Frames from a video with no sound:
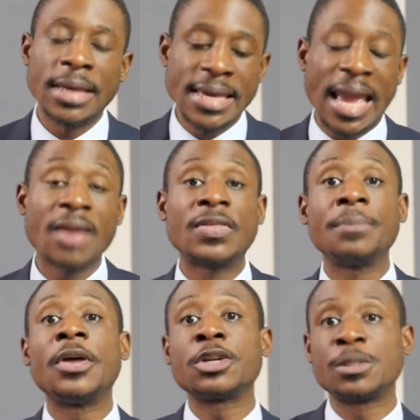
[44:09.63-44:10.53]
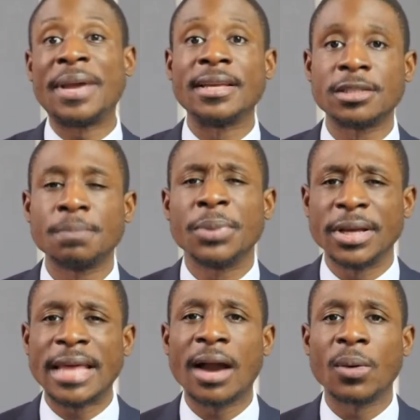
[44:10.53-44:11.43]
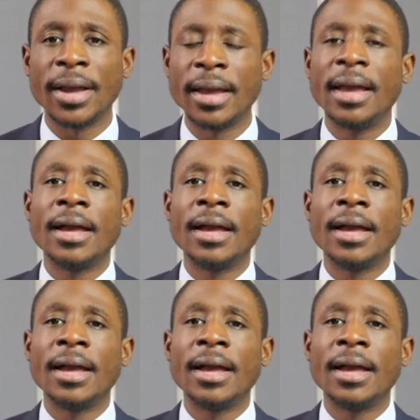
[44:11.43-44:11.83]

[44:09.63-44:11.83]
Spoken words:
gave them their space, put it that way.